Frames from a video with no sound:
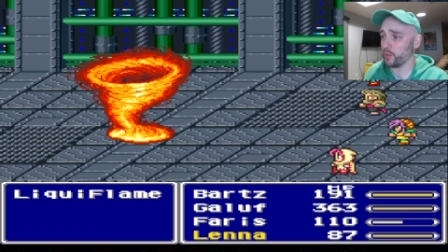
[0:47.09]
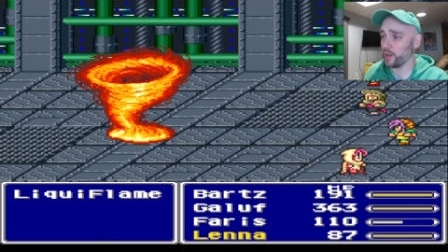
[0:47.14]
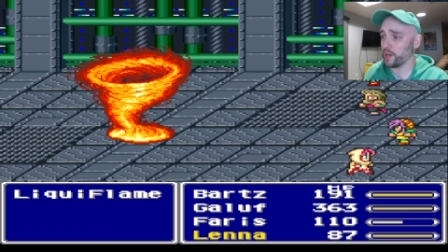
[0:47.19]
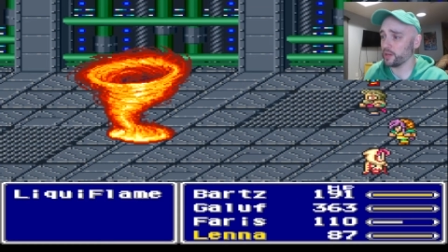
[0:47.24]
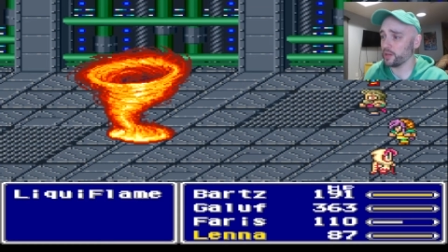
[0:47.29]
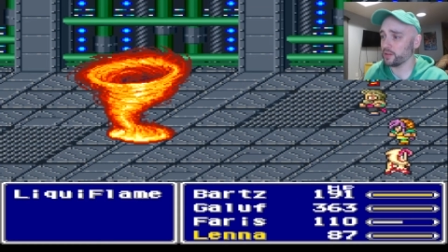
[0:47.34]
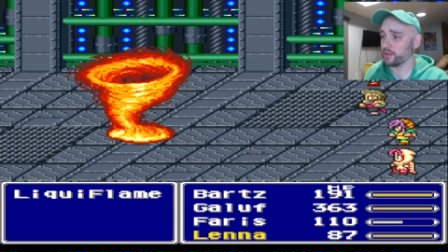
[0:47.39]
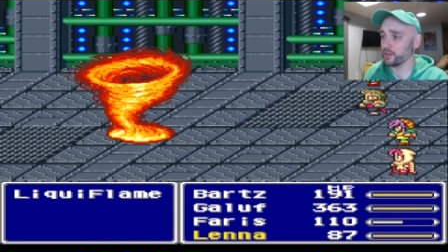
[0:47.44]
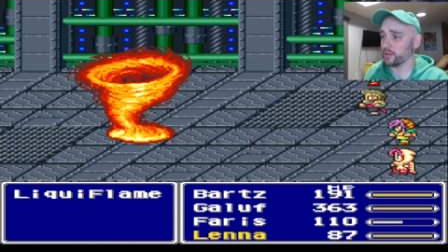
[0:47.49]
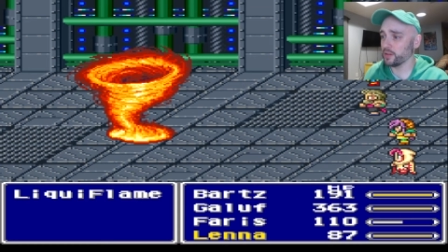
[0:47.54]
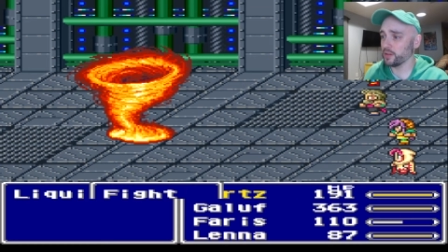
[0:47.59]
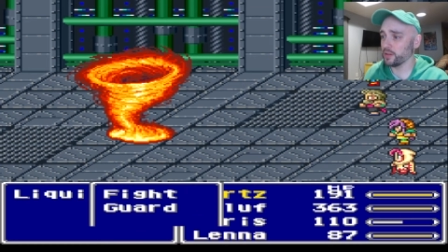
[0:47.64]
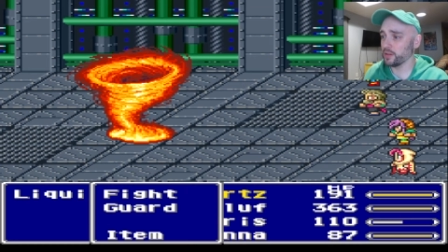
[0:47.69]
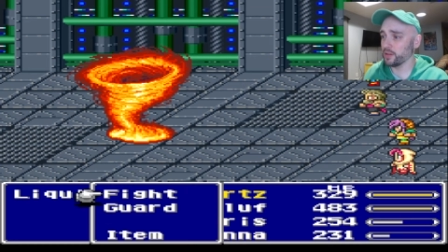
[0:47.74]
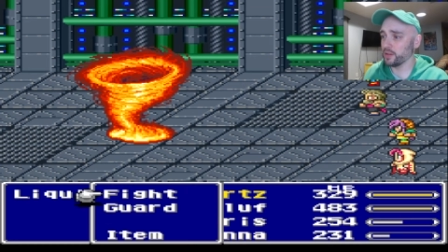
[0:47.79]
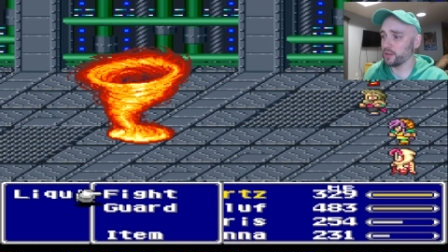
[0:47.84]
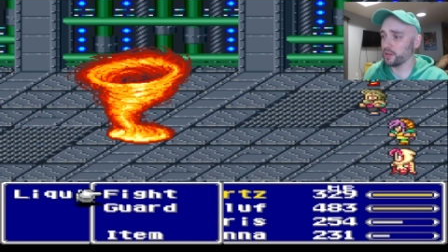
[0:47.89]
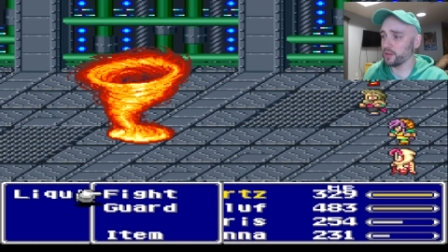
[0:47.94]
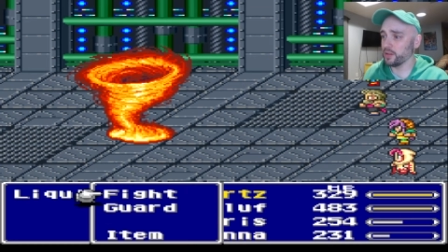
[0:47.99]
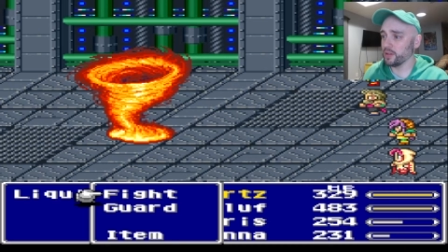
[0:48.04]
I
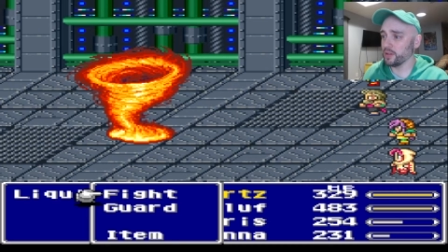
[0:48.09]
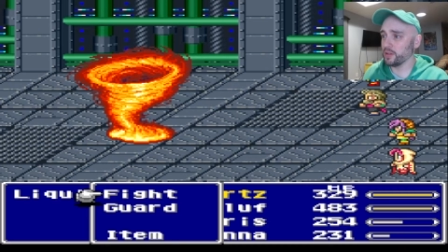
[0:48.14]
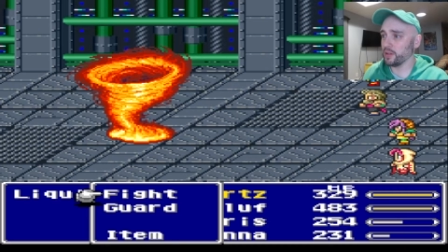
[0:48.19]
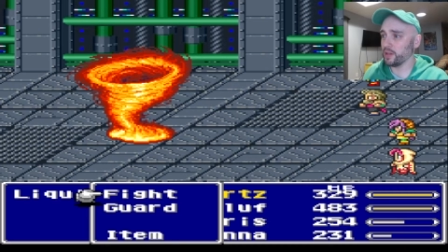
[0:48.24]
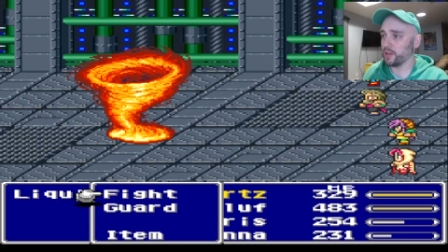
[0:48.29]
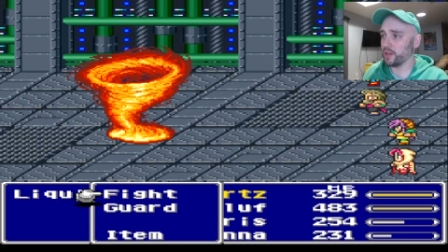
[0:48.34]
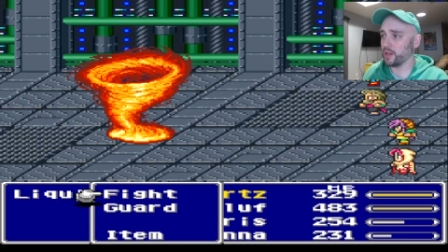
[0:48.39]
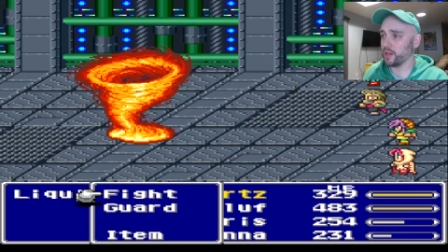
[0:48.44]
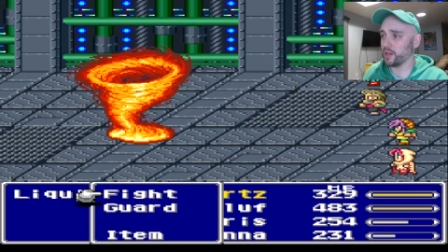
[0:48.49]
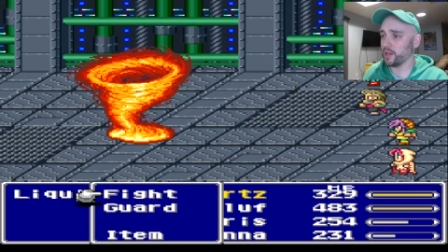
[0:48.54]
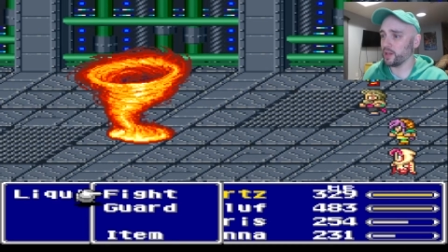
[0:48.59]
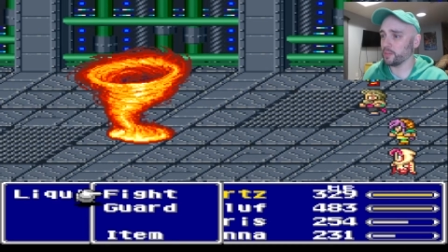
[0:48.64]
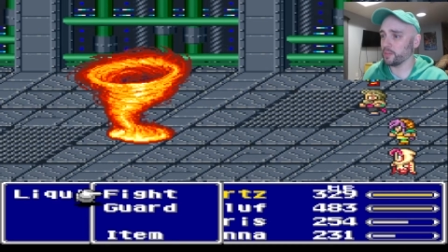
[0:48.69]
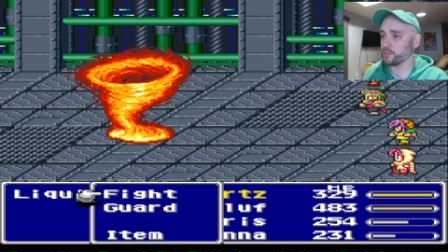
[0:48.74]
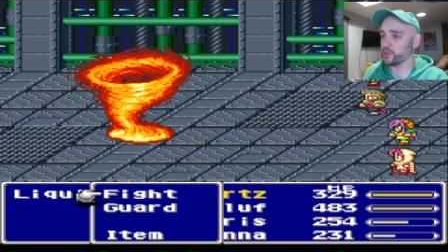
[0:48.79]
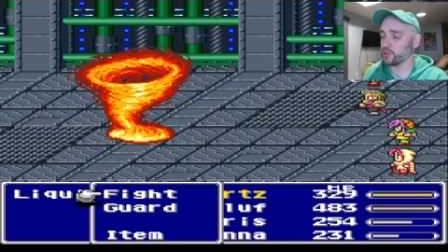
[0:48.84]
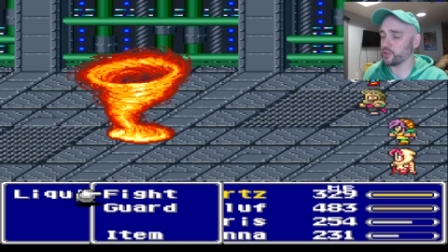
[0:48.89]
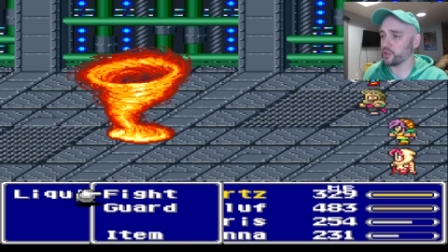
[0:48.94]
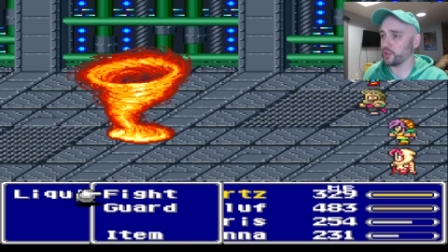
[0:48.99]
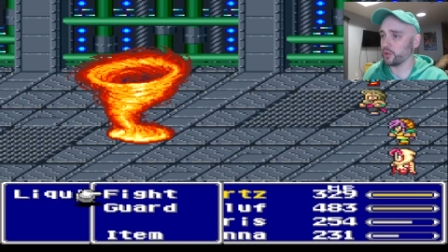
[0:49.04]
I am
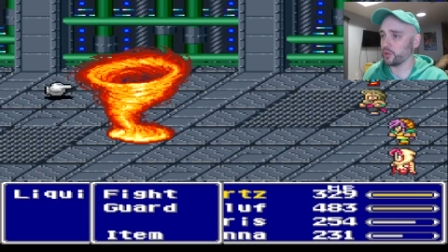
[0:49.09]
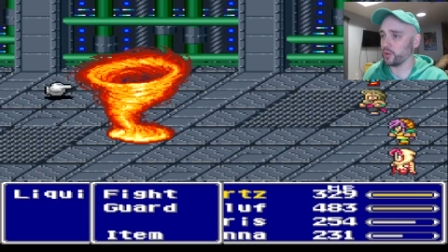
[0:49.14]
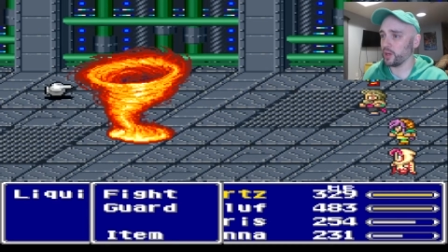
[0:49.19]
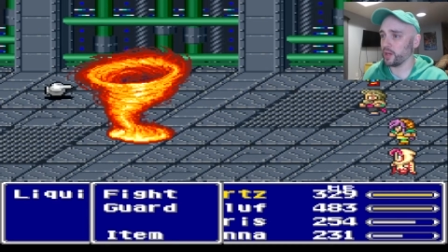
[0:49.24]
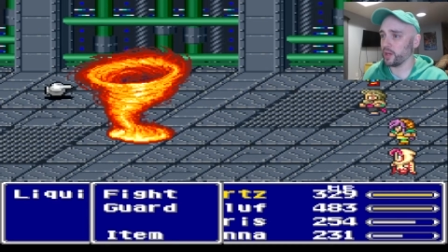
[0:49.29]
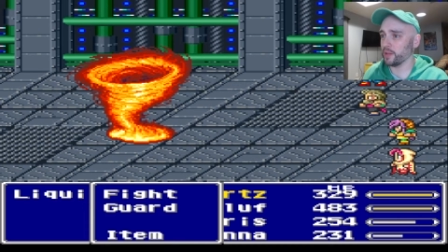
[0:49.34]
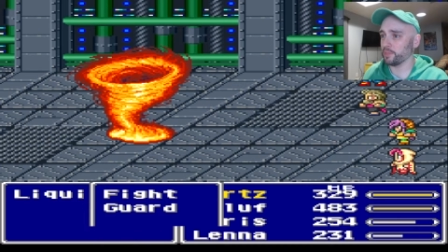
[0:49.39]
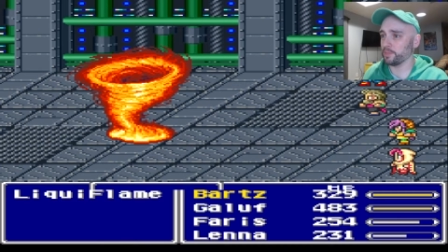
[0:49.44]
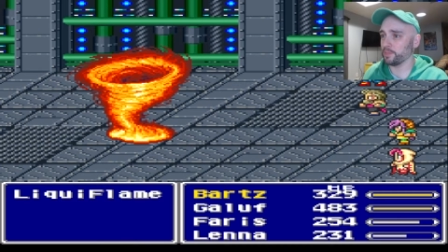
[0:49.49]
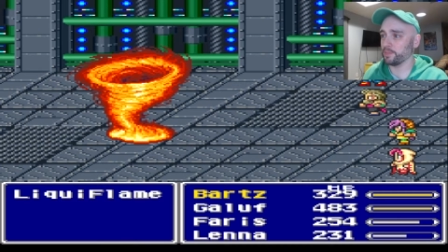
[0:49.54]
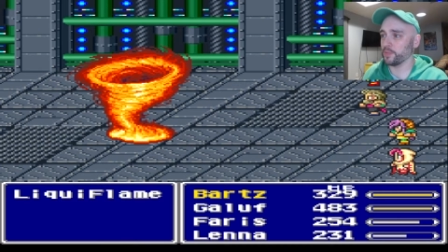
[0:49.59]
so I